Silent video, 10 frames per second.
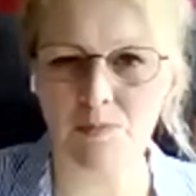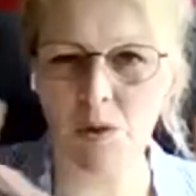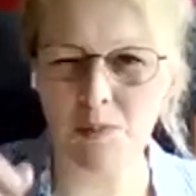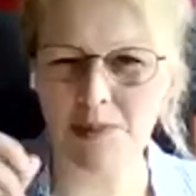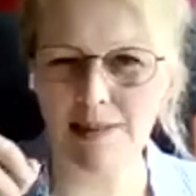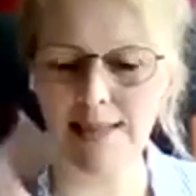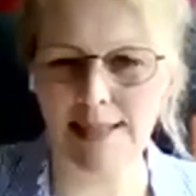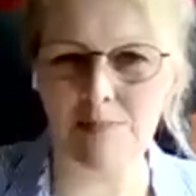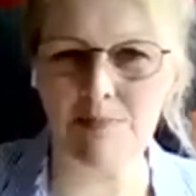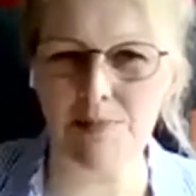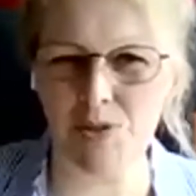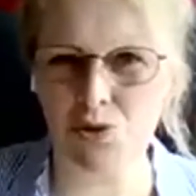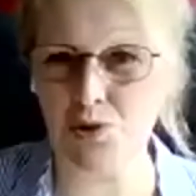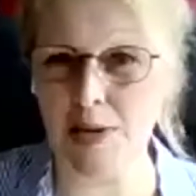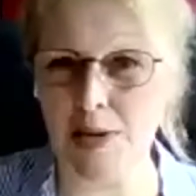What was the thing that
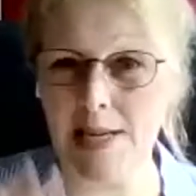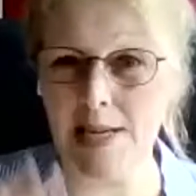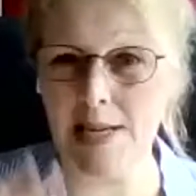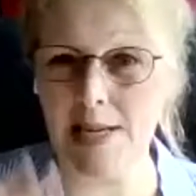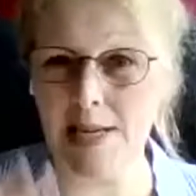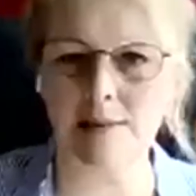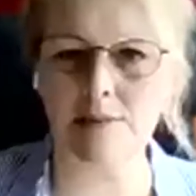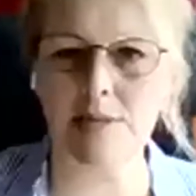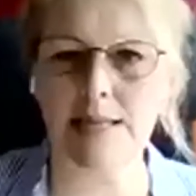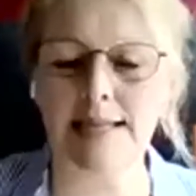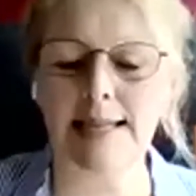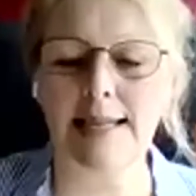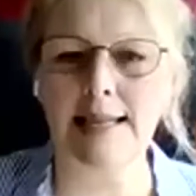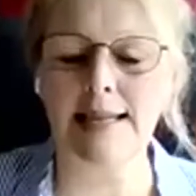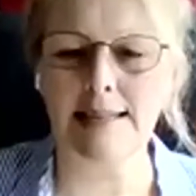stressed me out?
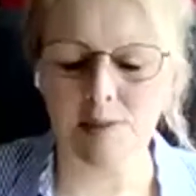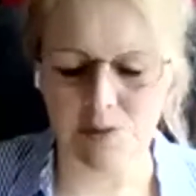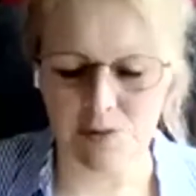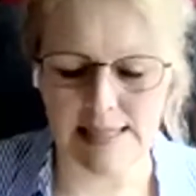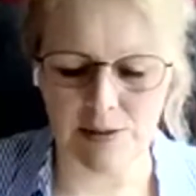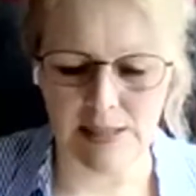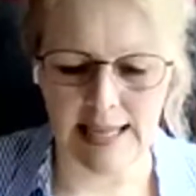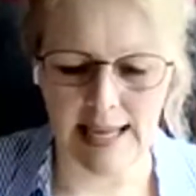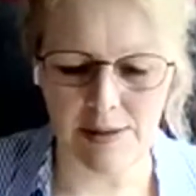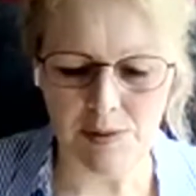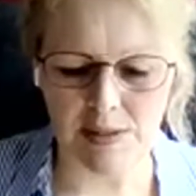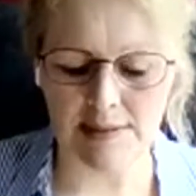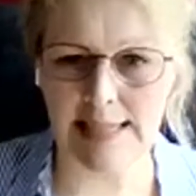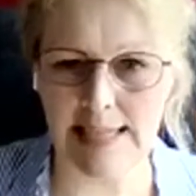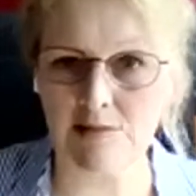I thought, right, okay, how can
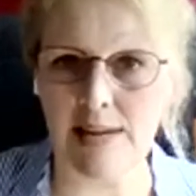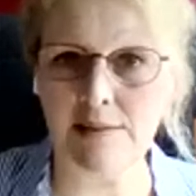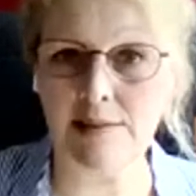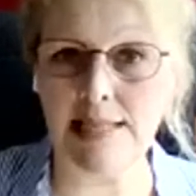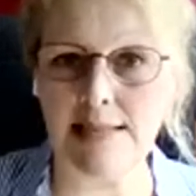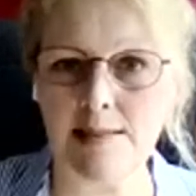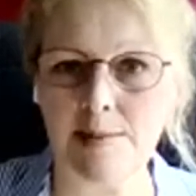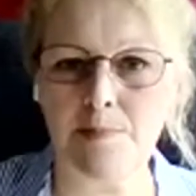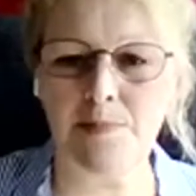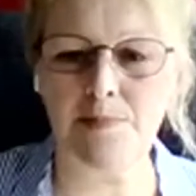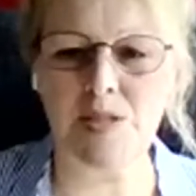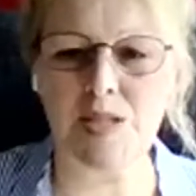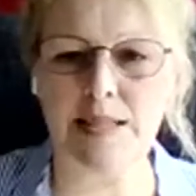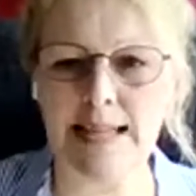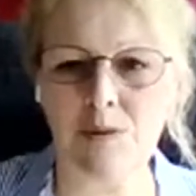I get around this?
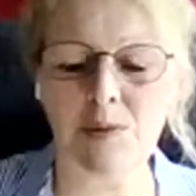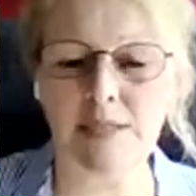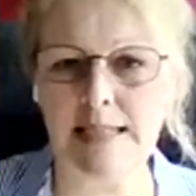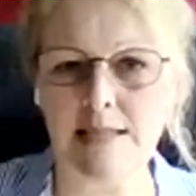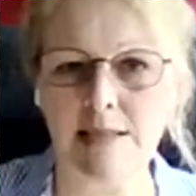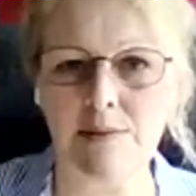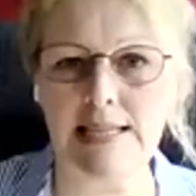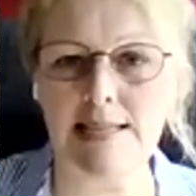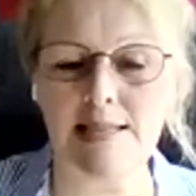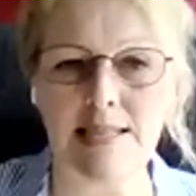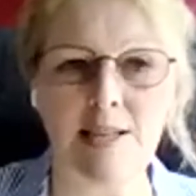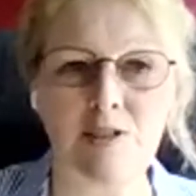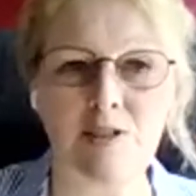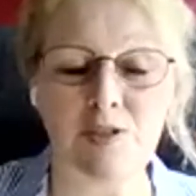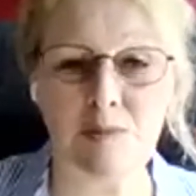So now what I do is
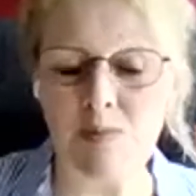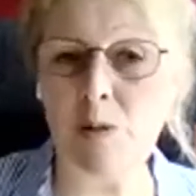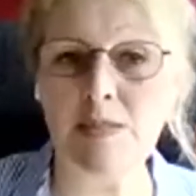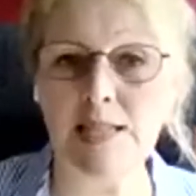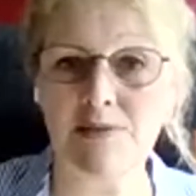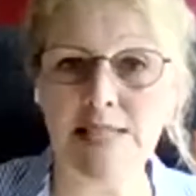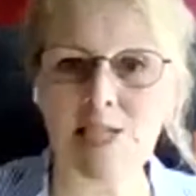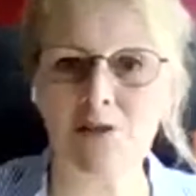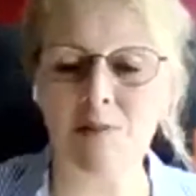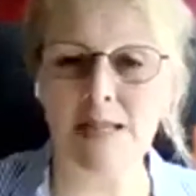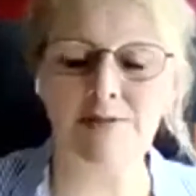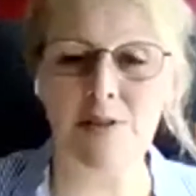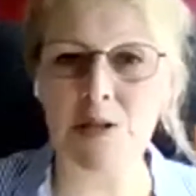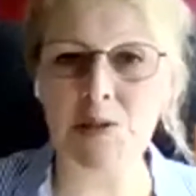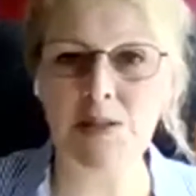the moment I reach for my
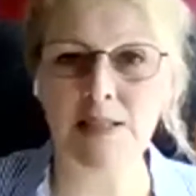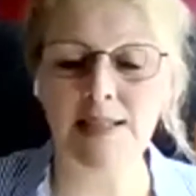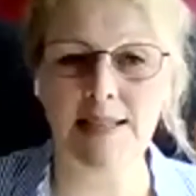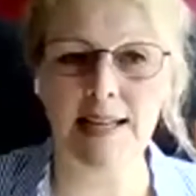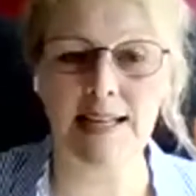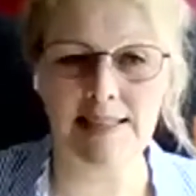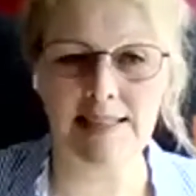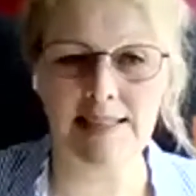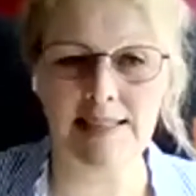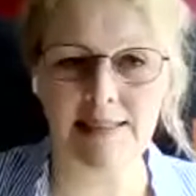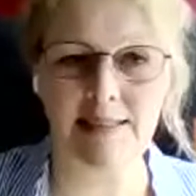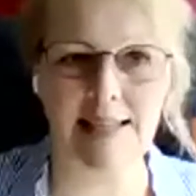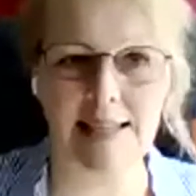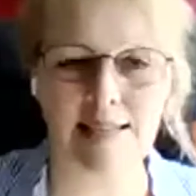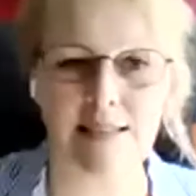phone, I either
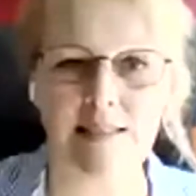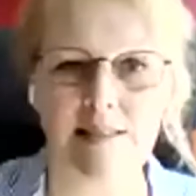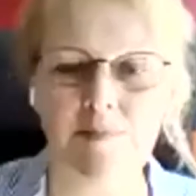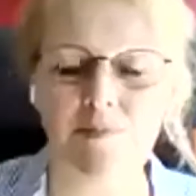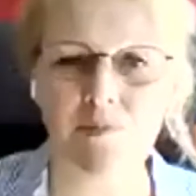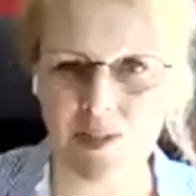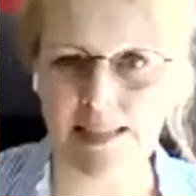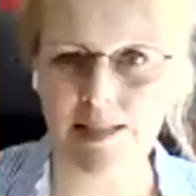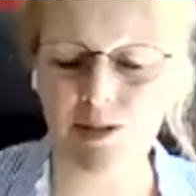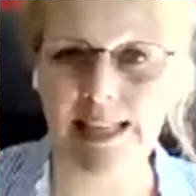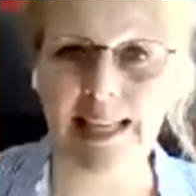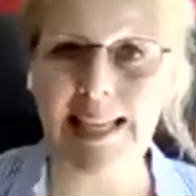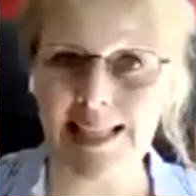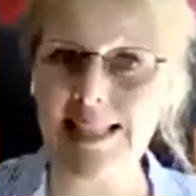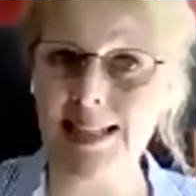think, right, okay,
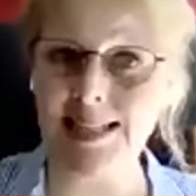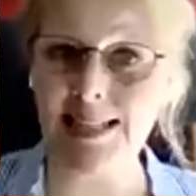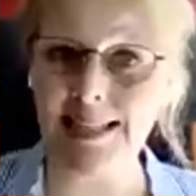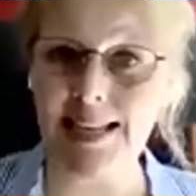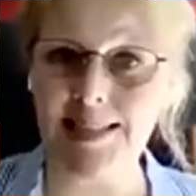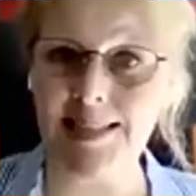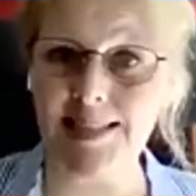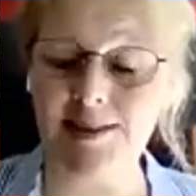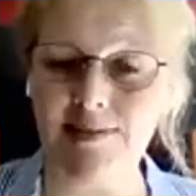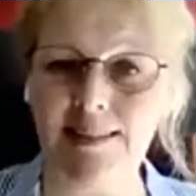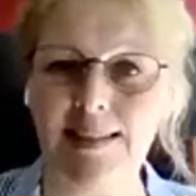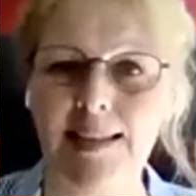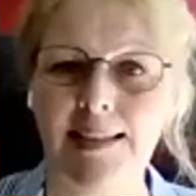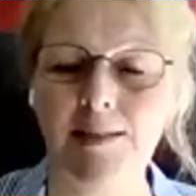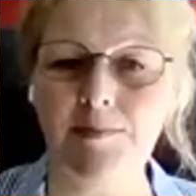is this a necessary
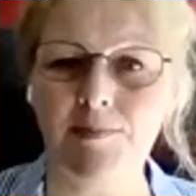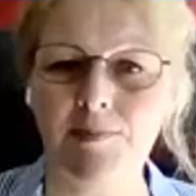thing?